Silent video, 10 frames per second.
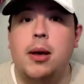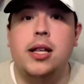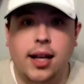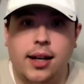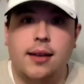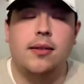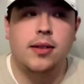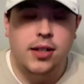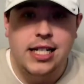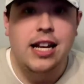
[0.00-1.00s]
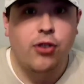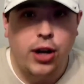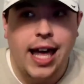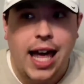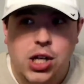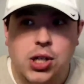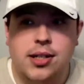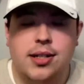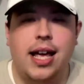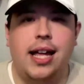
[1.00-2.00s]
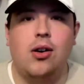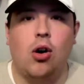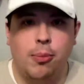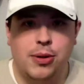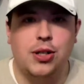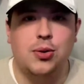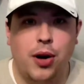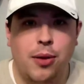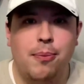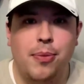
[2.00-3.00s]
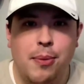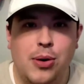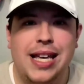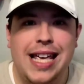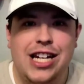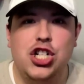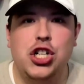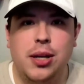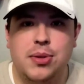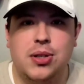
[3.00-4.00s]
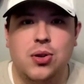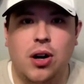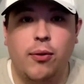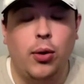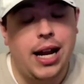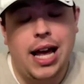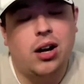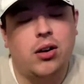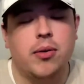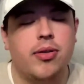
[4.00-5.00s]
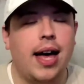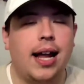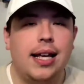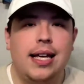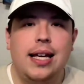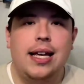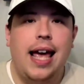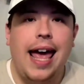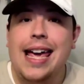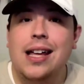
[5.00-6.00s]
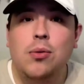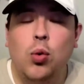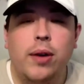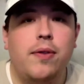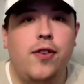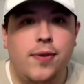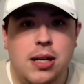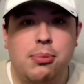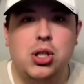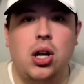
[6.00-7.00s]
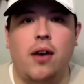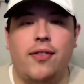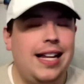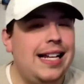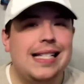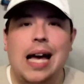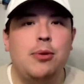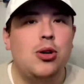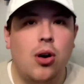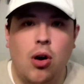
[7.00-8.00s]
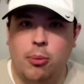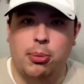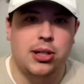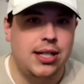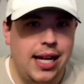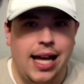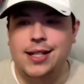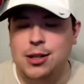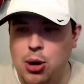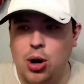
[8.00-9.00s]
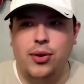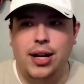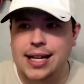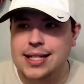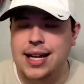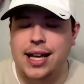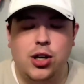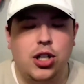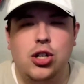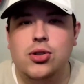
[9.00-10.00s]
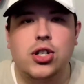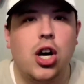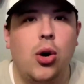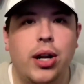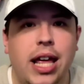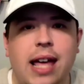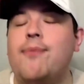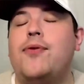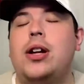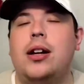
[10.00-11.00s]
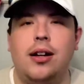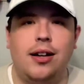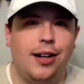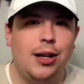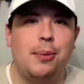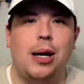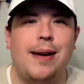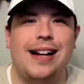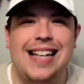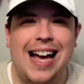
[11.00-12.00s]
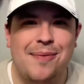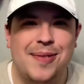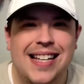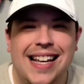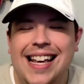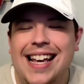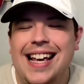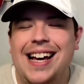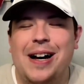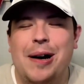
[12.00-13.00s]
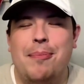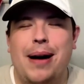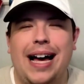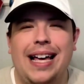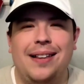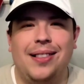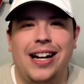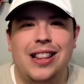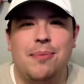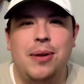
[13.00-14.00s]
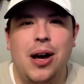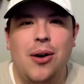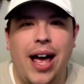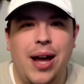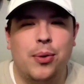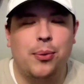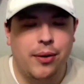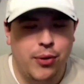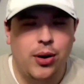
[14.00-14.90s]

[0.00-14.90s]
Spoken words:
like different occasions, that ARPA's is one of the most hidden gems in Starkville, and I agree with that. And we'll give you 15% off anytime you go to ARPA's today, tomorrow, the next day. You can use this code unlimited amount of times by letting them know, hey, whenever you're